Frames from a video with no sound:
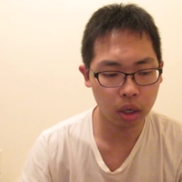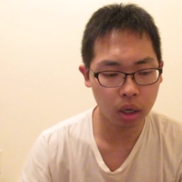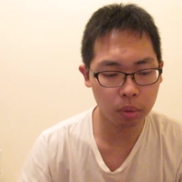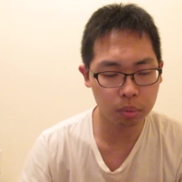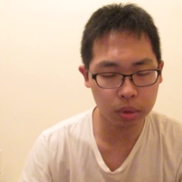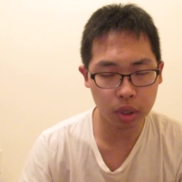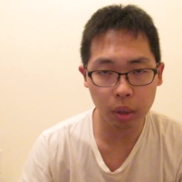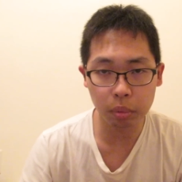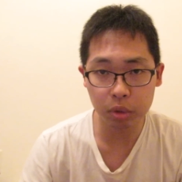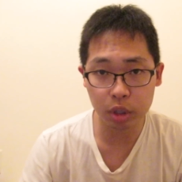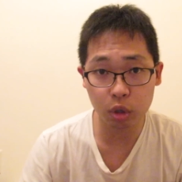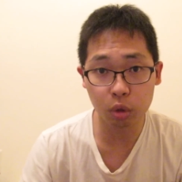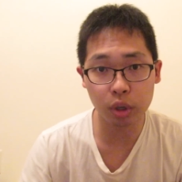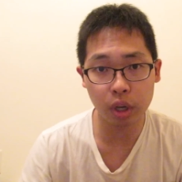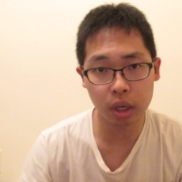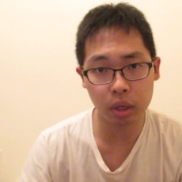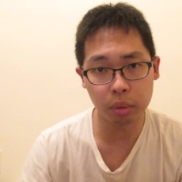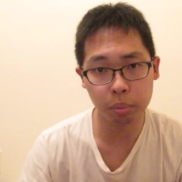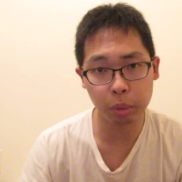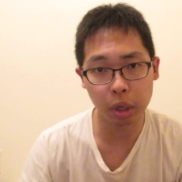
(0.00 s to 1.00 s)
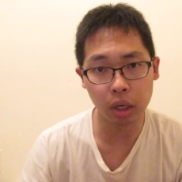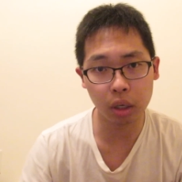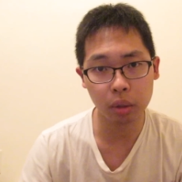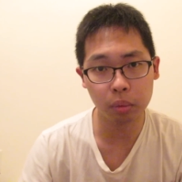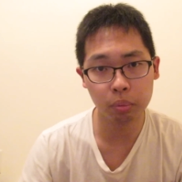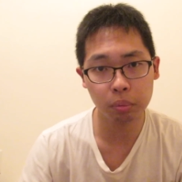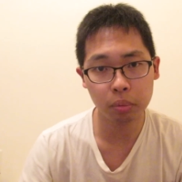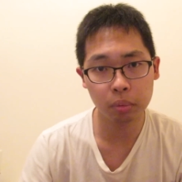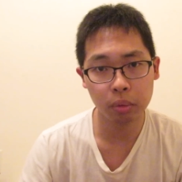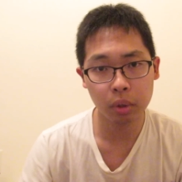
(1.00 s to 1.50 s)
I'm I'm still getting better,
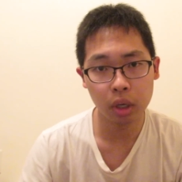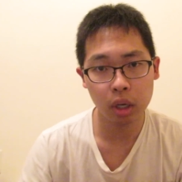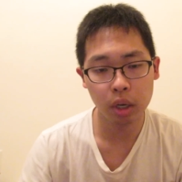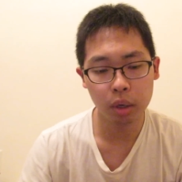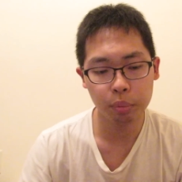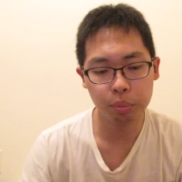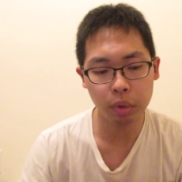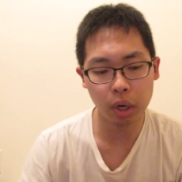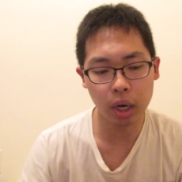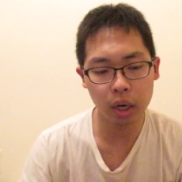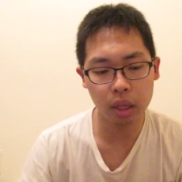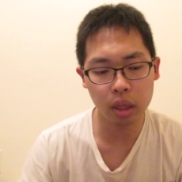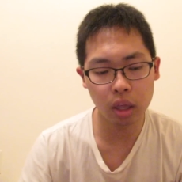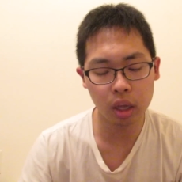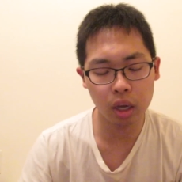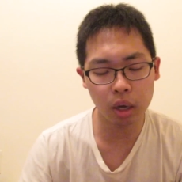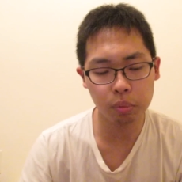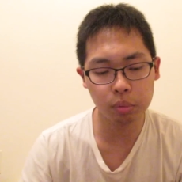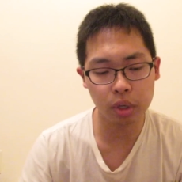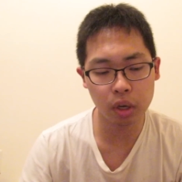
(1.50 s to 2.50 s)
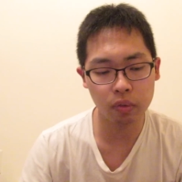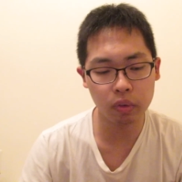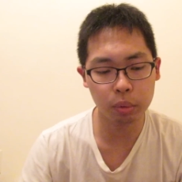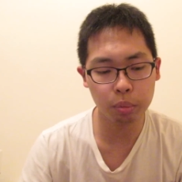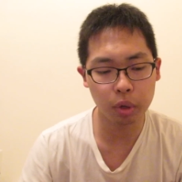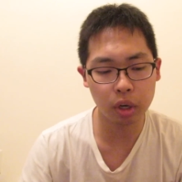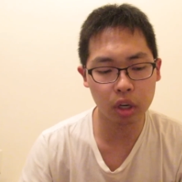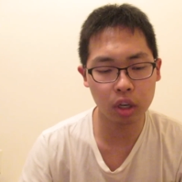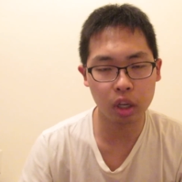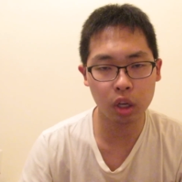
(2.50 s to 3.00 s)
but I think I'm definitely
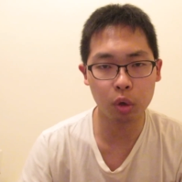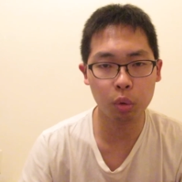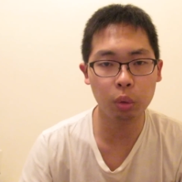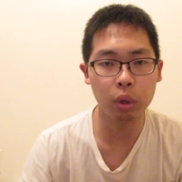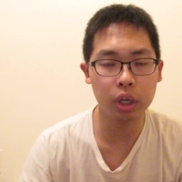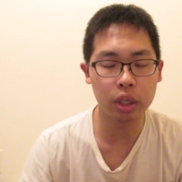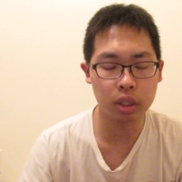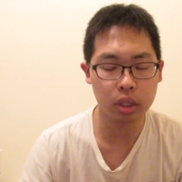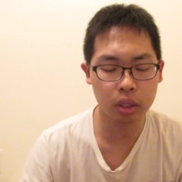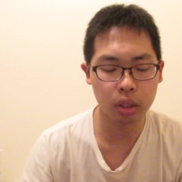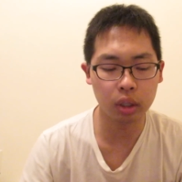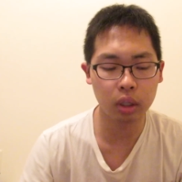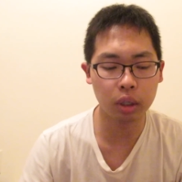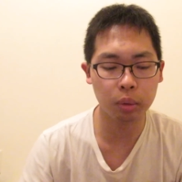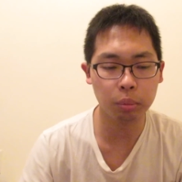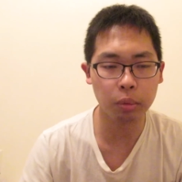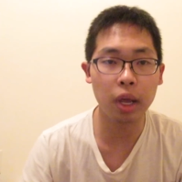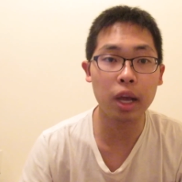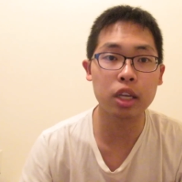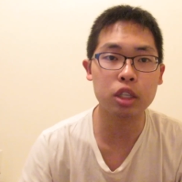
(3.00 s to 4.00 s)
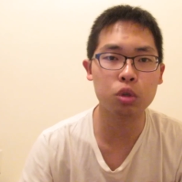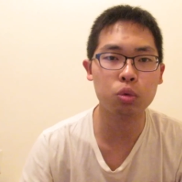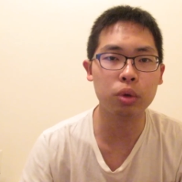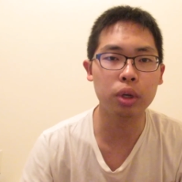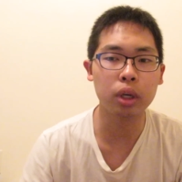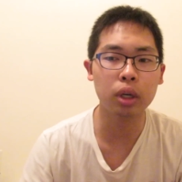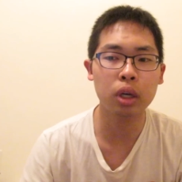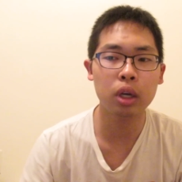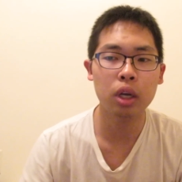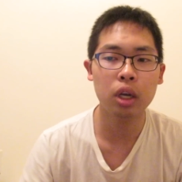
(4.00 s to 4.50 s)
better than I was um, last
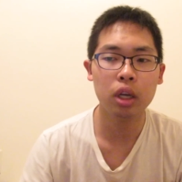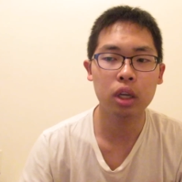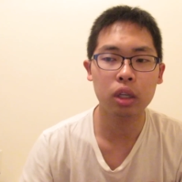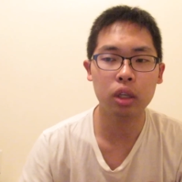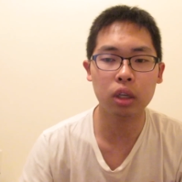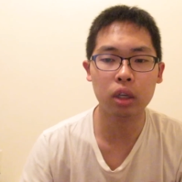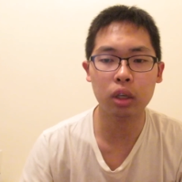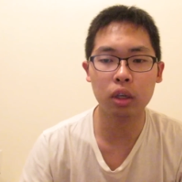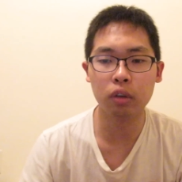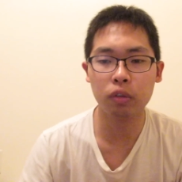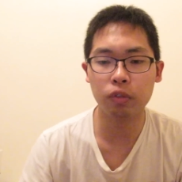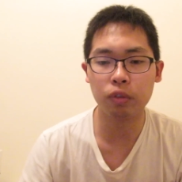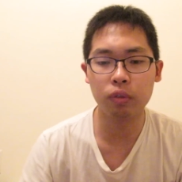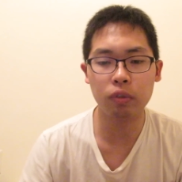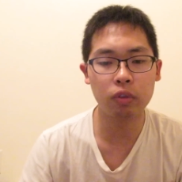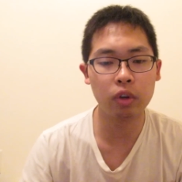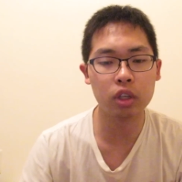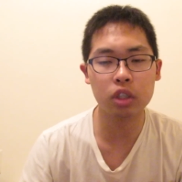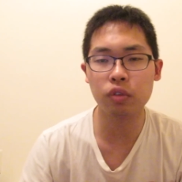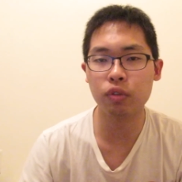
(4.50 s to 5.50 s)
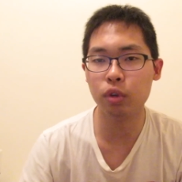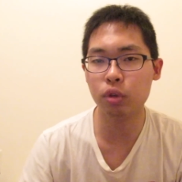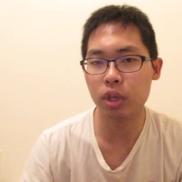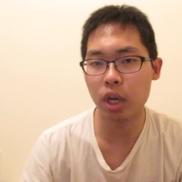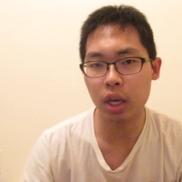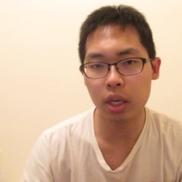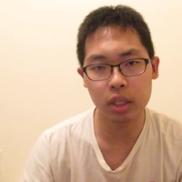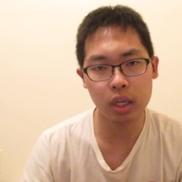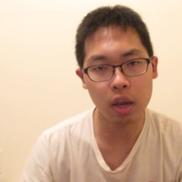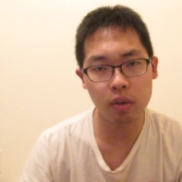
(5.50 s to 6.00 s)
week the first few
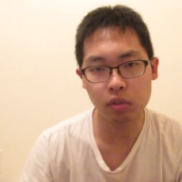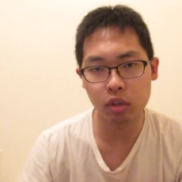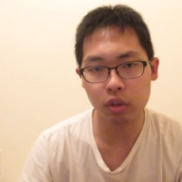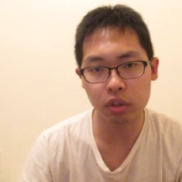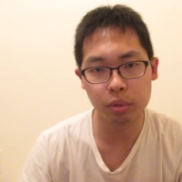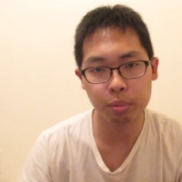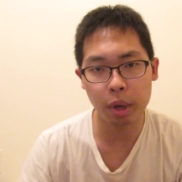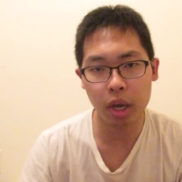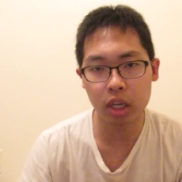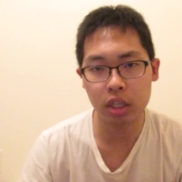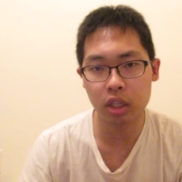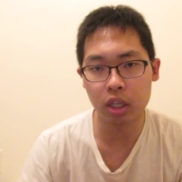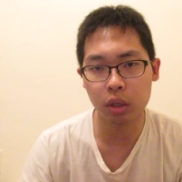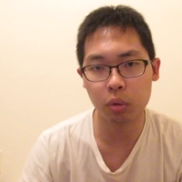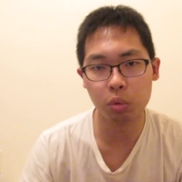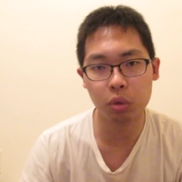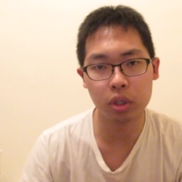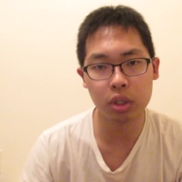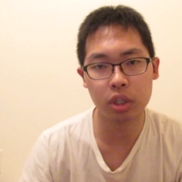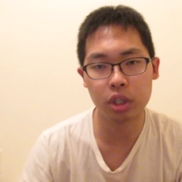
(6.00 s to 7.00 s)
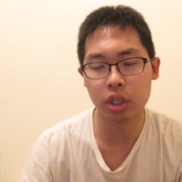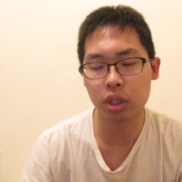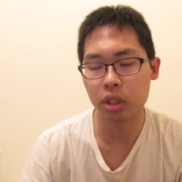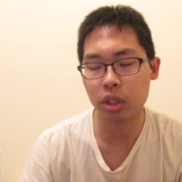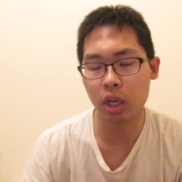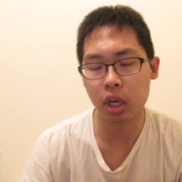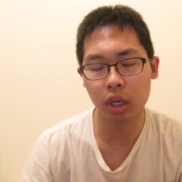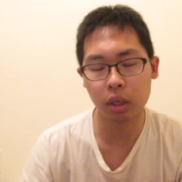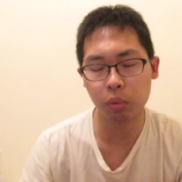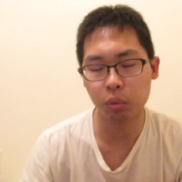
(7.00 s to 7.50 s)
days after his passing was just
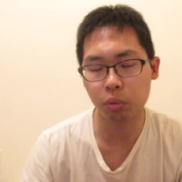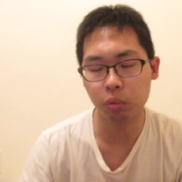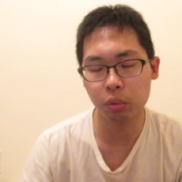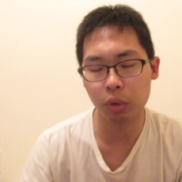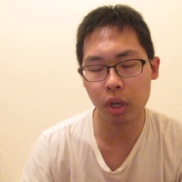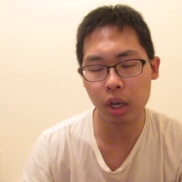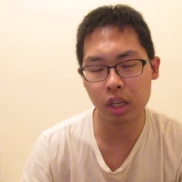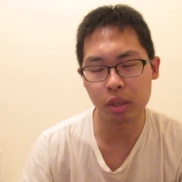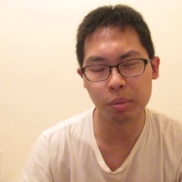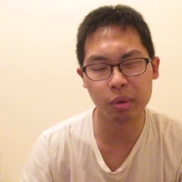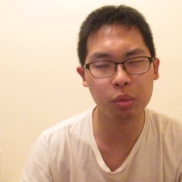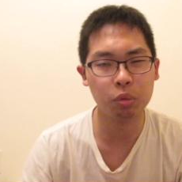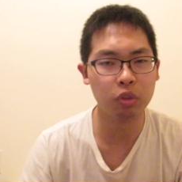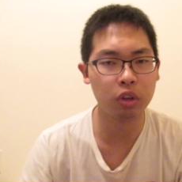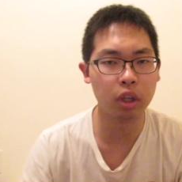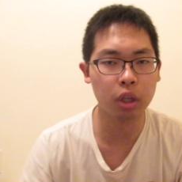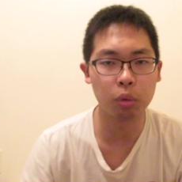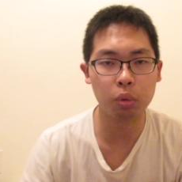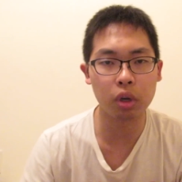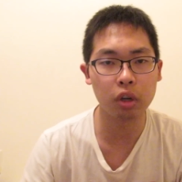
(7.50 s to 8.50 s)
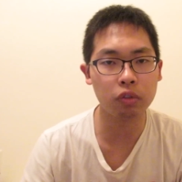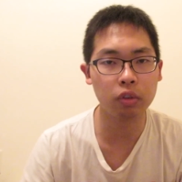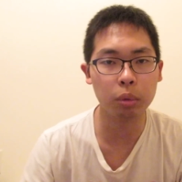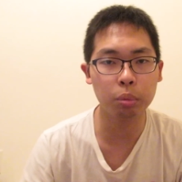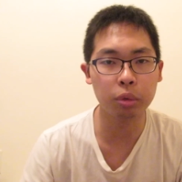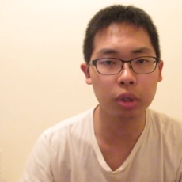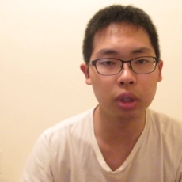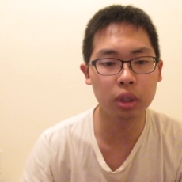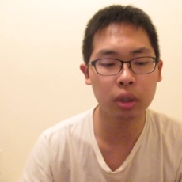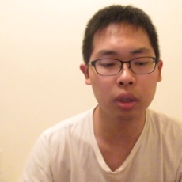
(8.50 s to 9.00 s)
not has been really rough
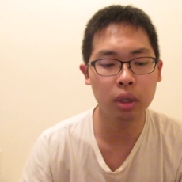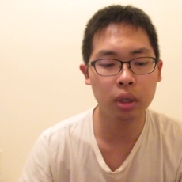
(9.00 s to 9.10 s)
on me,